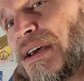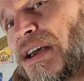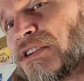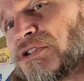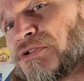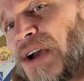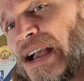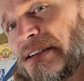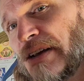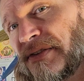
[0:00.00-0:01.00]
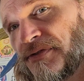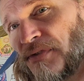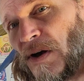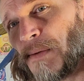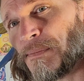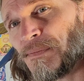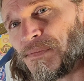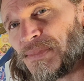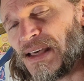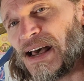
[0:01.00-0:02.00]
extract it from
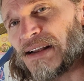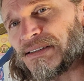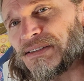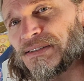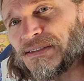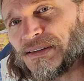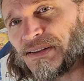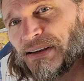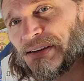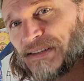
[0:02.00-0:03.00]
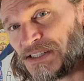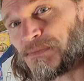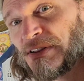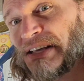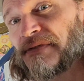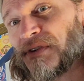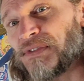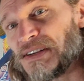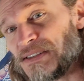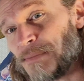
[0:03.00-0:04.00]
the disbelief
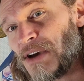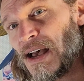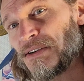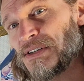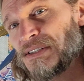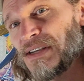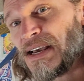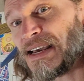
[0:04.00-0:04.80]
of the subconscious